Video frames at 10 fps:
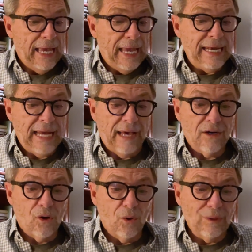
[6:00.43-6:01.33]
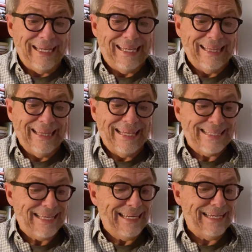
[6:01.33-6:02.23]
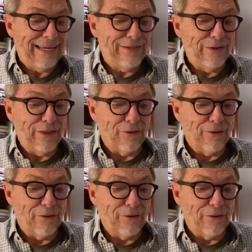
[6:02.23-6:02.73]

He not only listened to the